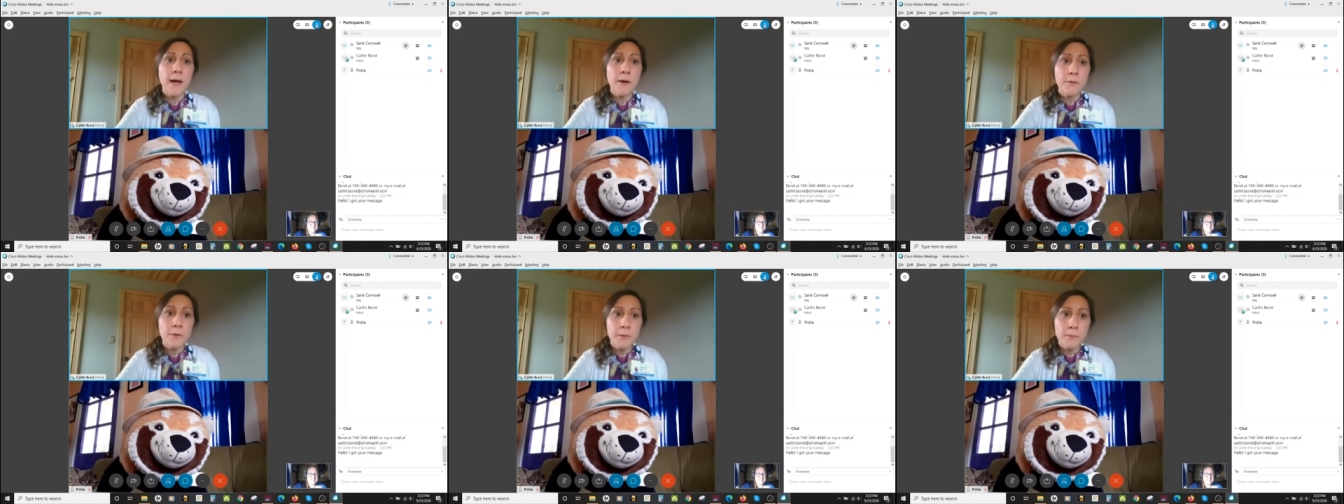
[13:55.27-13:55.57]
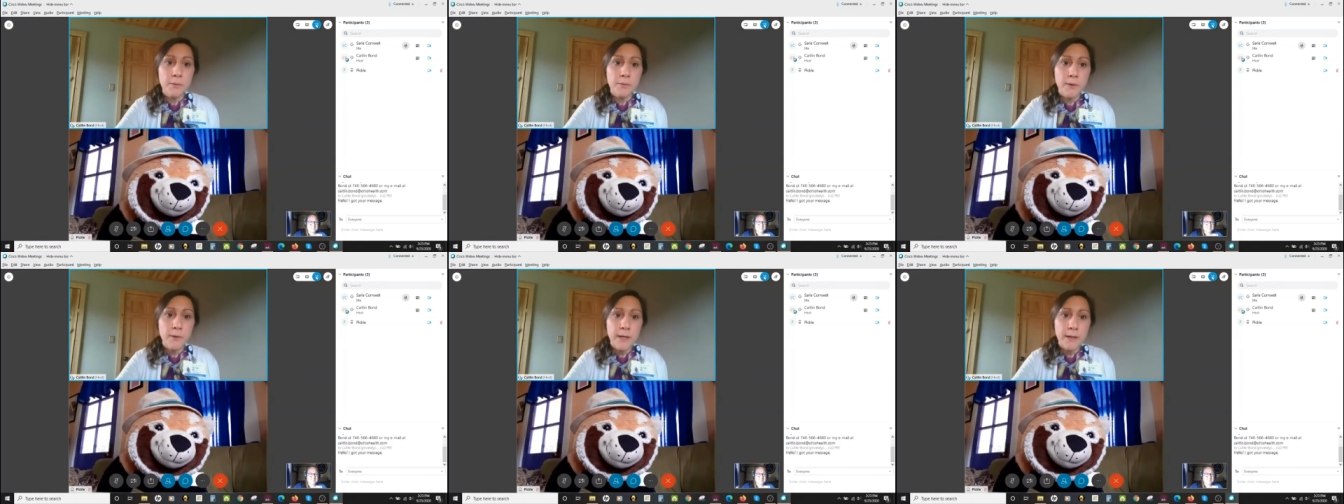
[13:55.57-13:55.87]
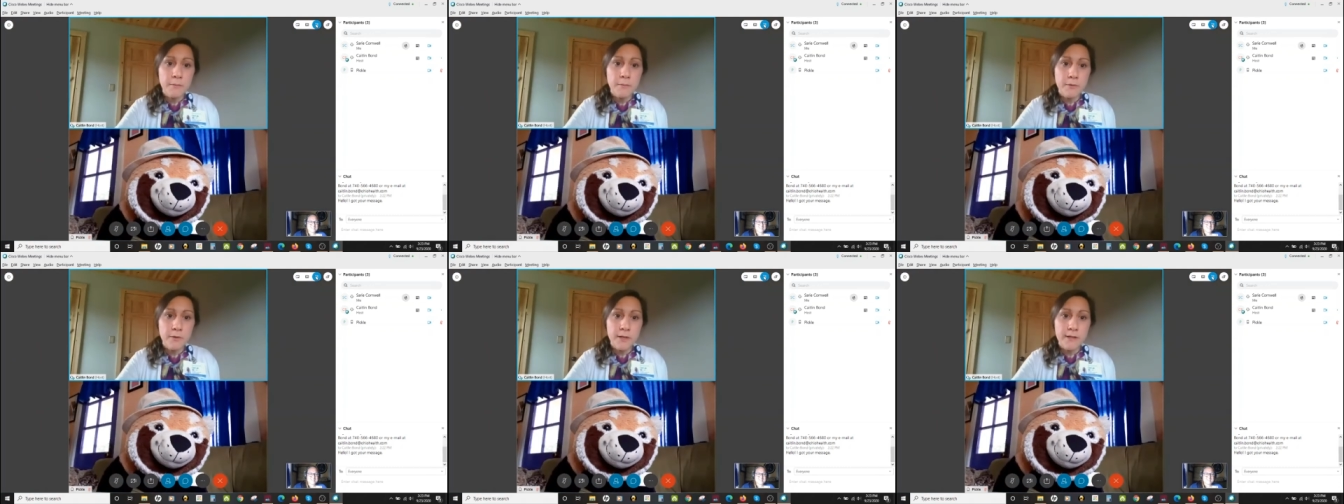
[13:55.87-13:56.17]

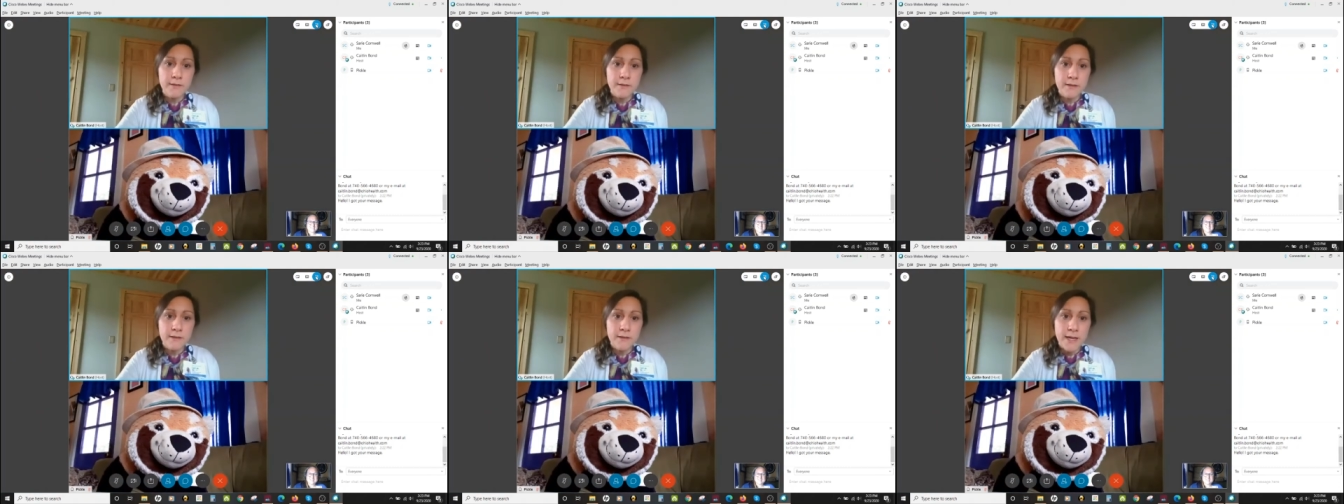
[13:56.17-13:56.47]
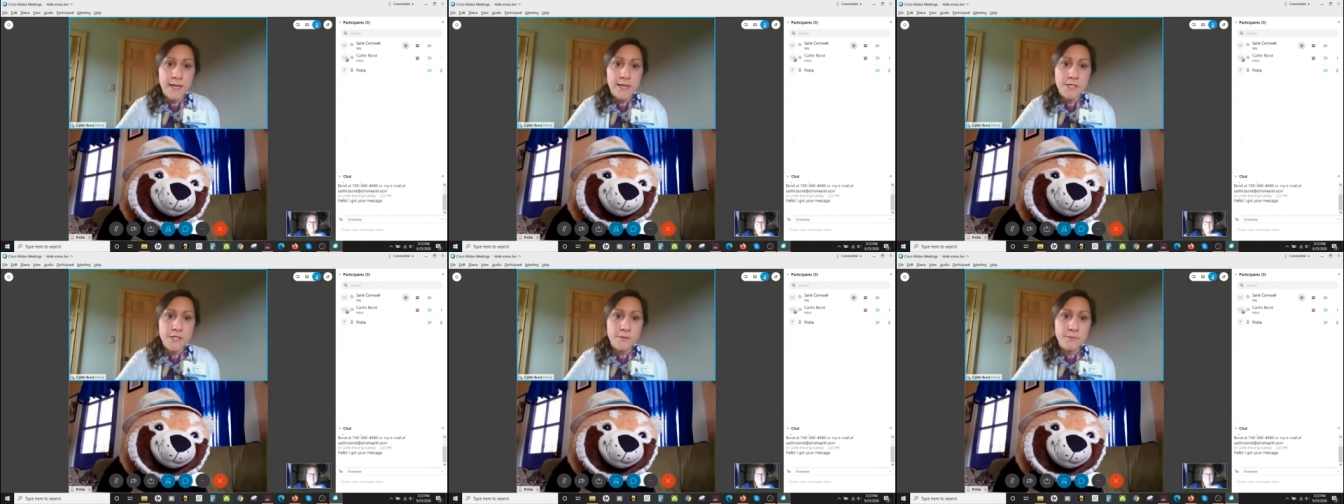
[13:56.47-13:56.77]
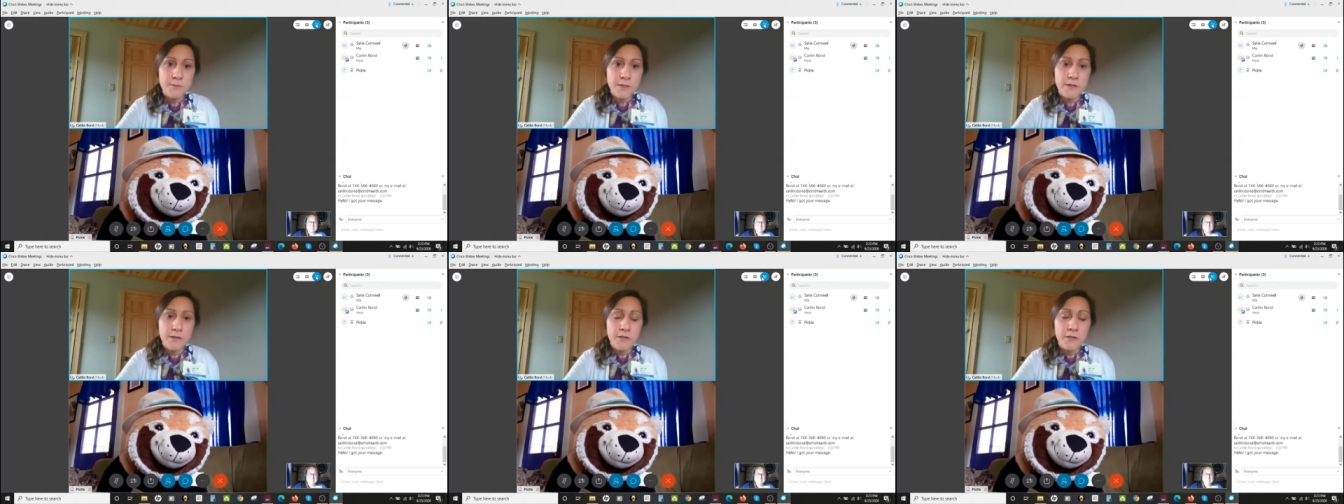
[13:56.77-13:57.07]
PowerPoint
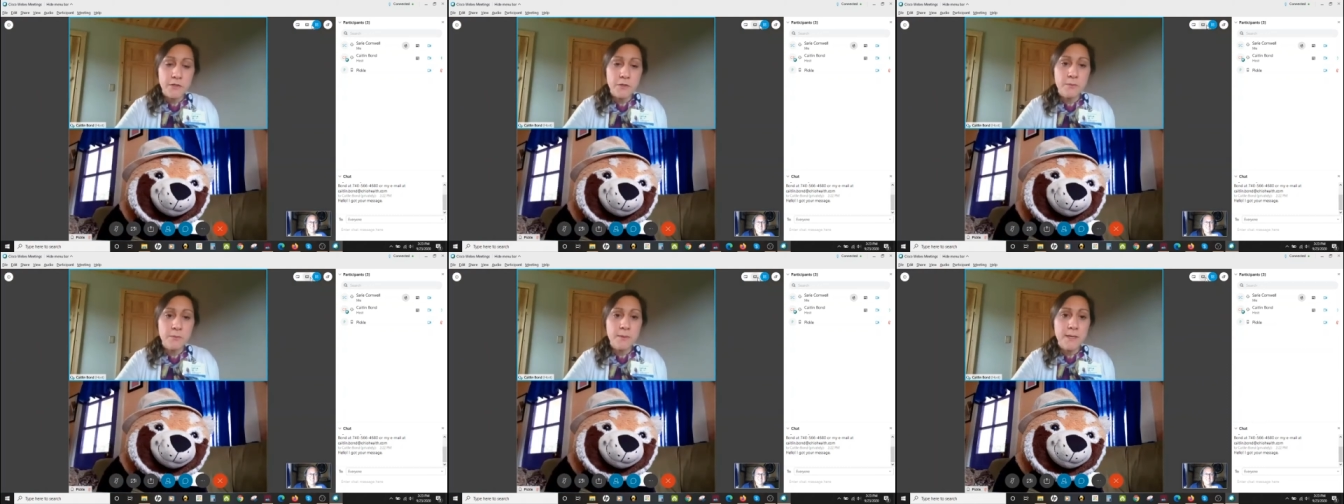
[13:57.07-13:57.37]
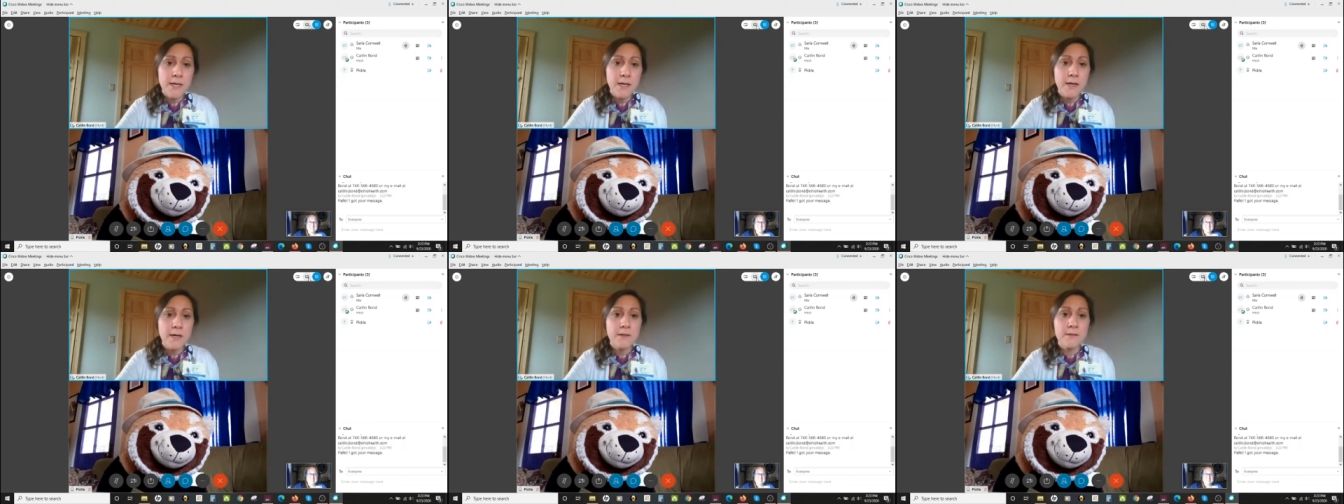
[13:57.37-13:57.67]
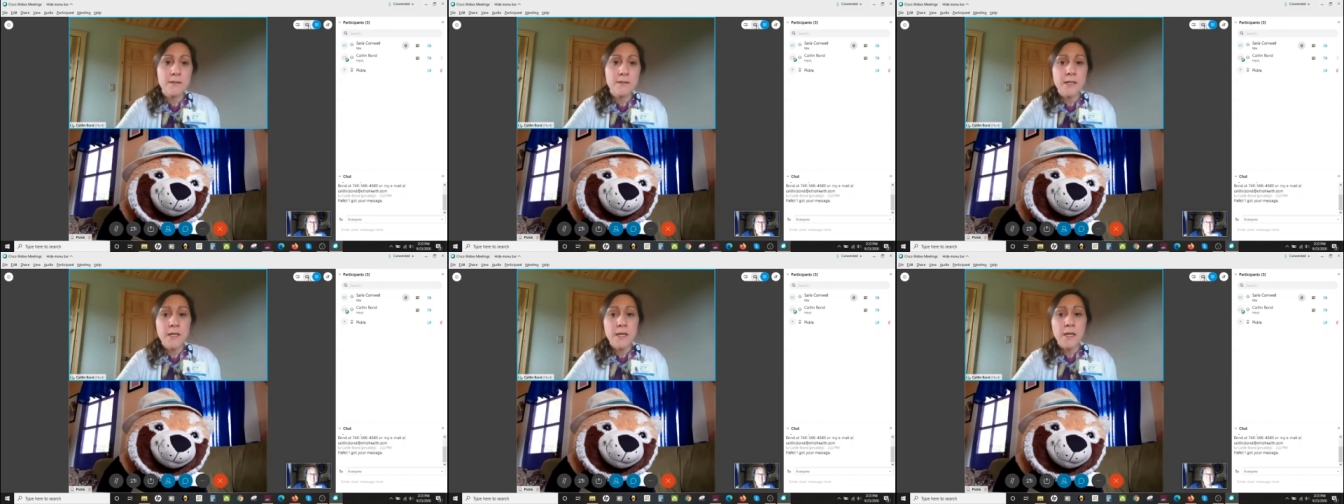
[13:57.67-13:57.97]
presentation with you
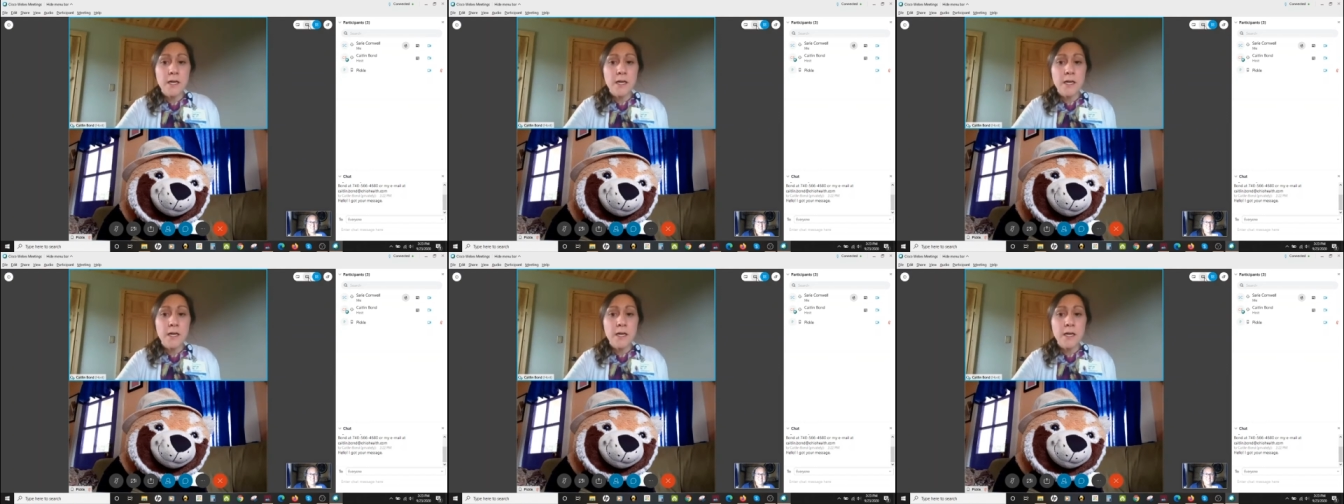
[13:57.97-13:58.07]
because